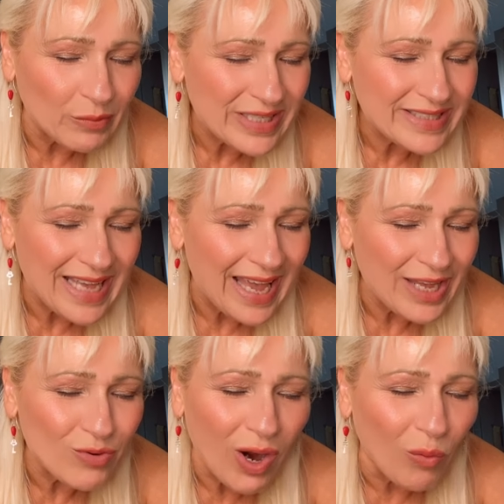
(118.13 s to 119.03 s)
we say,
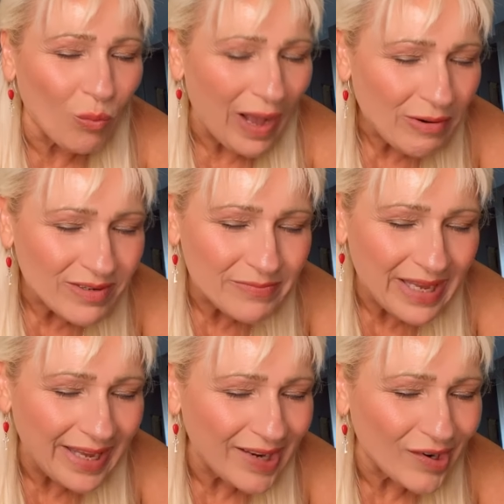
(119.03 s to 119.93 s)
You are welcome
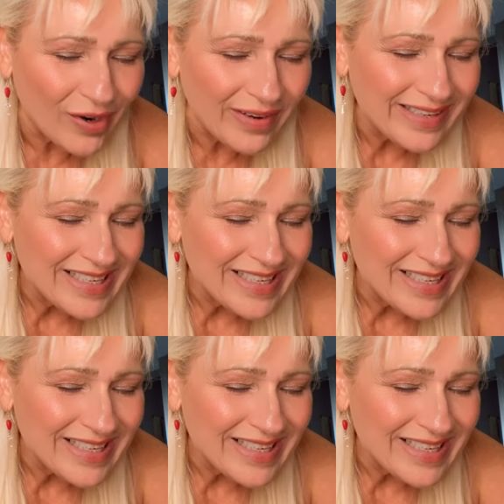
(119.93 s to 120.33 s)
here.